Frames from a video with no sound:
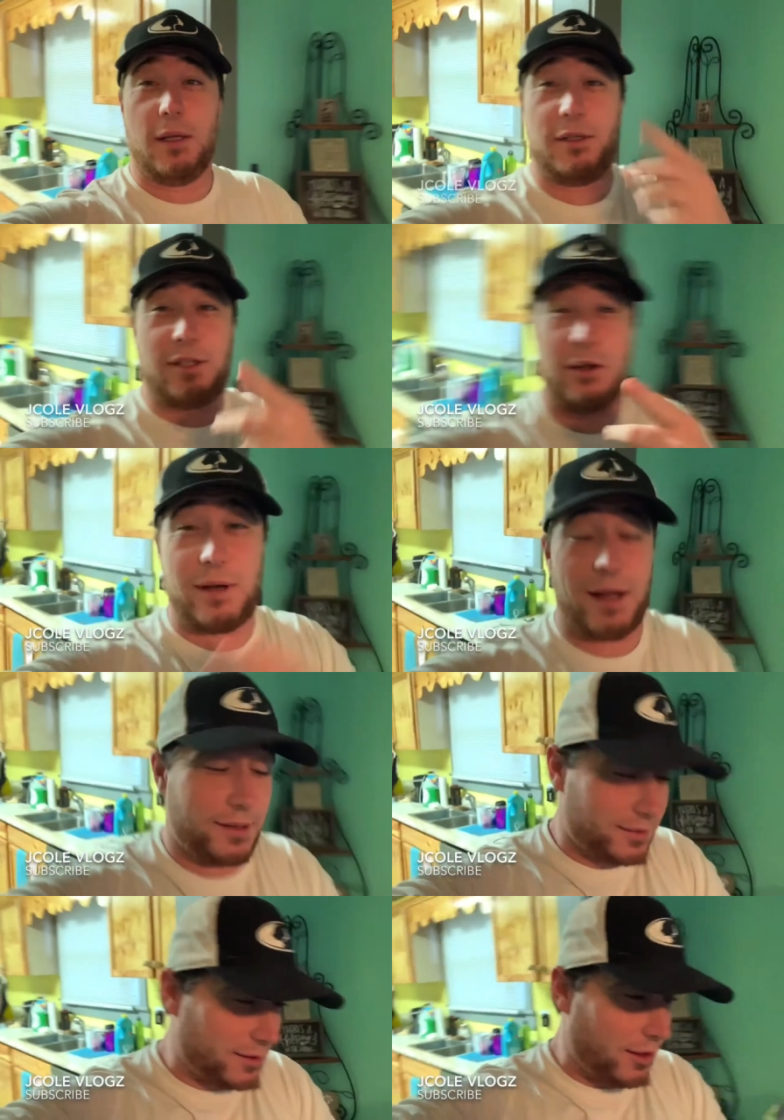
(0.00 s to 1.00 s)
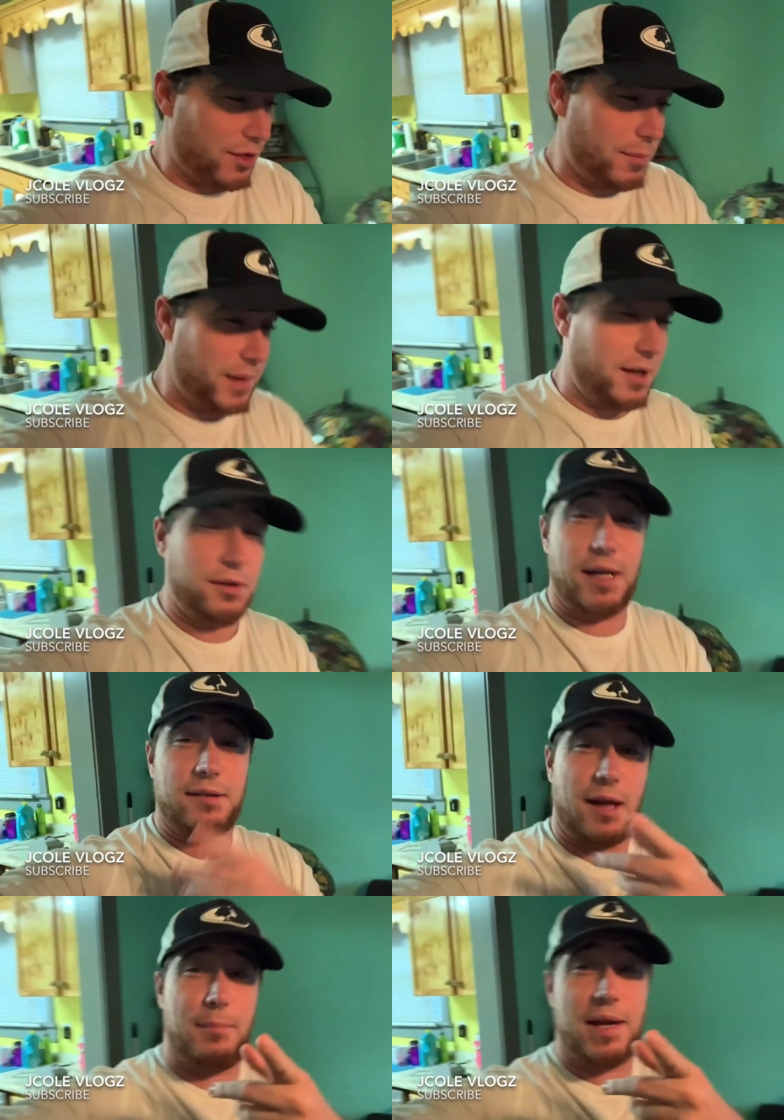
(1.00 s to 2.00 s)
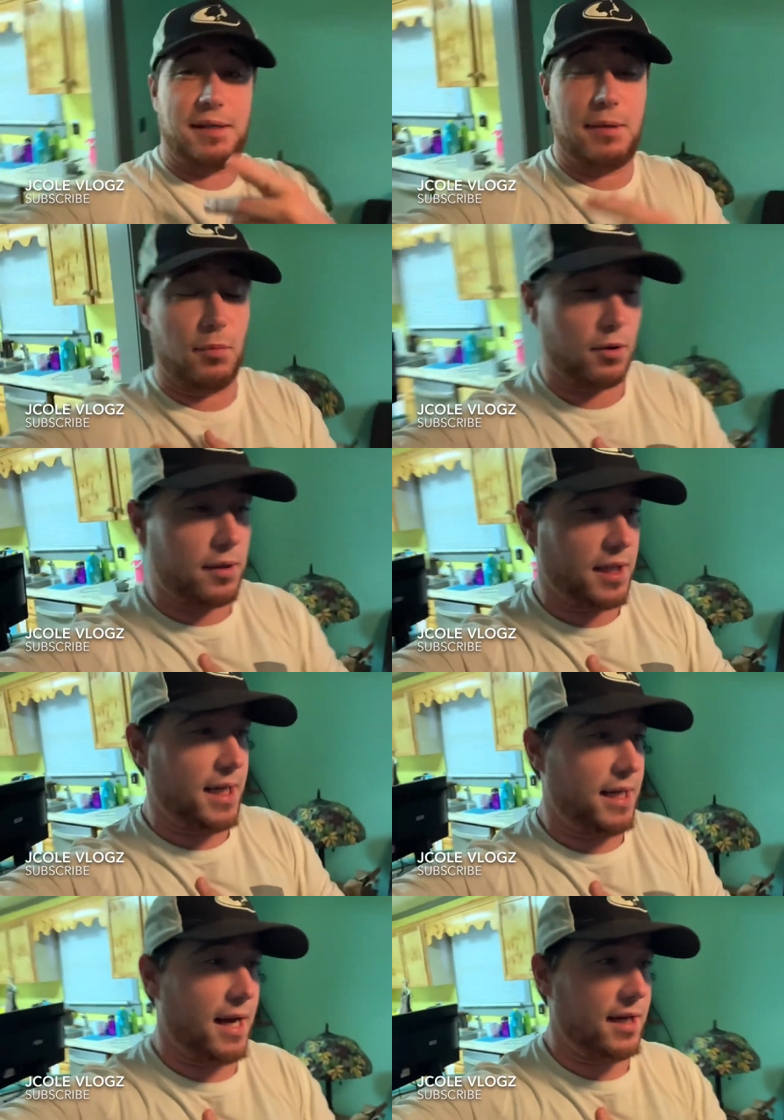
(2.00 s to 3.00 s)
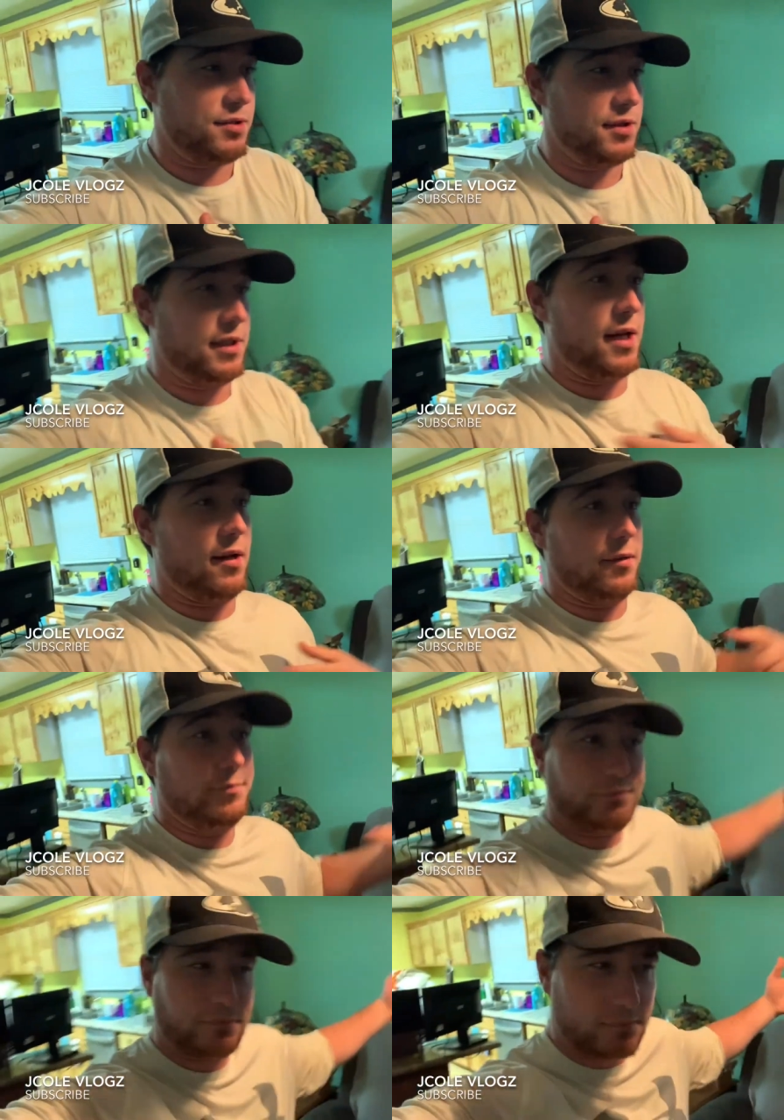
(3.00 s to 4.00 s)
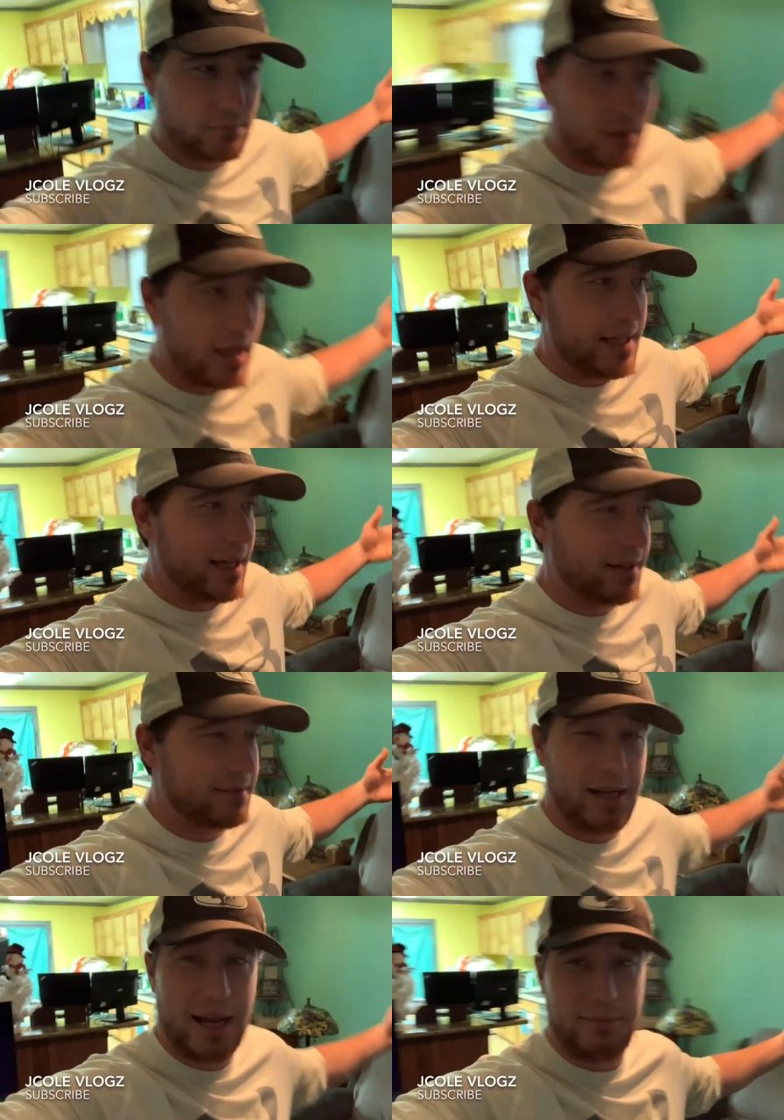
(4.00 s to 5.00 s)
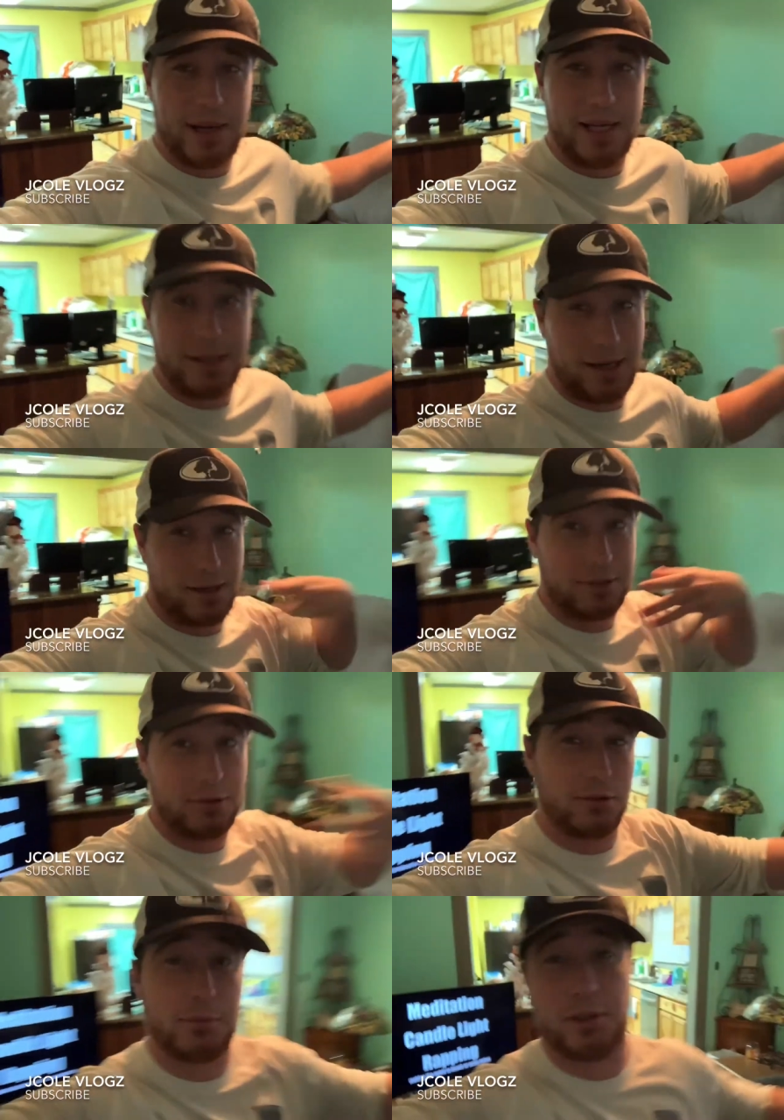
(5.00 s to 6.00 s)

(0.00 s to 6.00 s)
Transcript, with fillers: So, guys, the thumbnail, yes, I met Tee Martin. He actually, uh, he kind of said, hey, man, I saw some of your